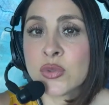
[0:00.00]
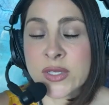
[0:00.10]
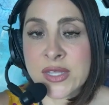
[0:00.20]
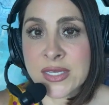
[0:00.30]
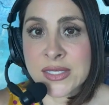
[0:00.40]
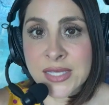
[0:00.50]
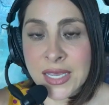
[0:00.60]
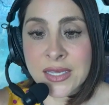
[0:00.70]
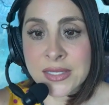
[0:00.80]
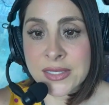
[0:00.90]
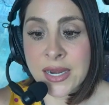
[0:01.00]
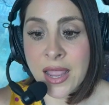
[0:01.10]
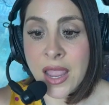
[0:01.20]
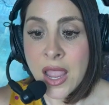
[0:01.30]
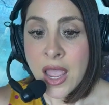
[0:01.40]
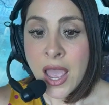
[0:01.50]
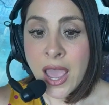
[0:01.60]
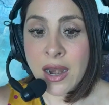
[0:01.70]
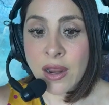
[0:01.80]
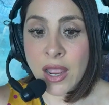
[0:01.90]
with these things. And
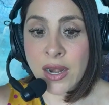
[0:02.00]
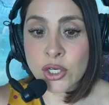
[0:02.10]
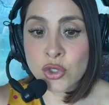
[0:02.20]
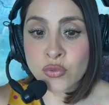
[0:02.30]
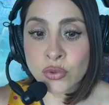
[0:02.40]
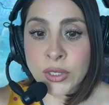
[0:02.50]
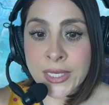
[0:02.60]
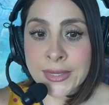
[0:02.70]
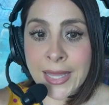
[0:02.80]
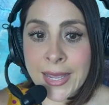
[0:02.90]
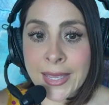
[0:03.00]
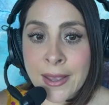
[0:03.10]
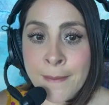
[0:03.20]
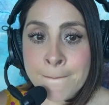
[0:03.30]
I truly like